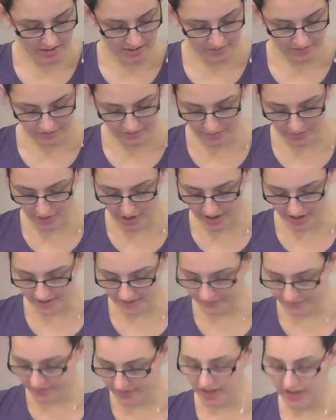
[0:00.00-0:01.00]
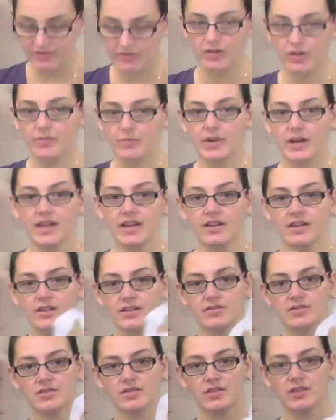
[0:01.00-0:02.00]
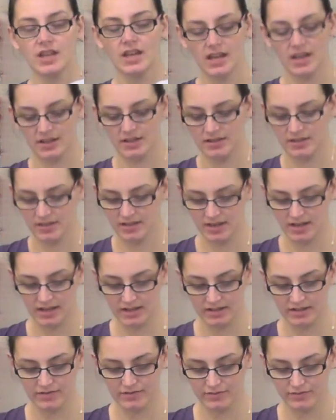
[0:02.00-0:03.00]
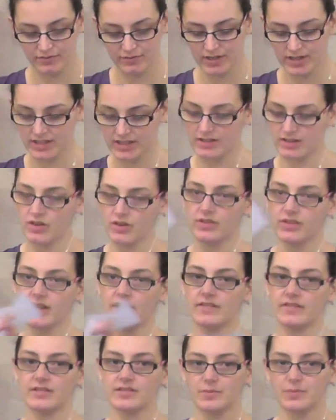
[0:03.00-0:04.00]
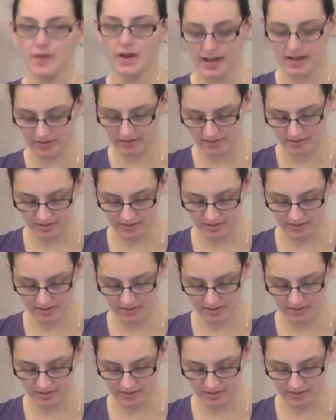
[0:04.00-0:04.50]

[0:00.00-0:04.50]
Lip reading: for mine, I've got my hearts on there, and I've written on there as well,